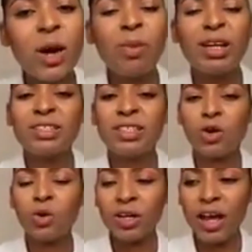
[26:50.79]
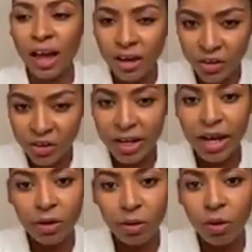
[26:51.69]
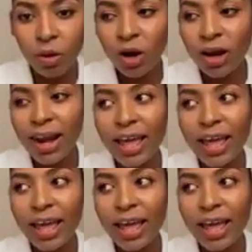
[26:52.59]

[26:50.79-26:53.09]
That's how Palisa got angry now.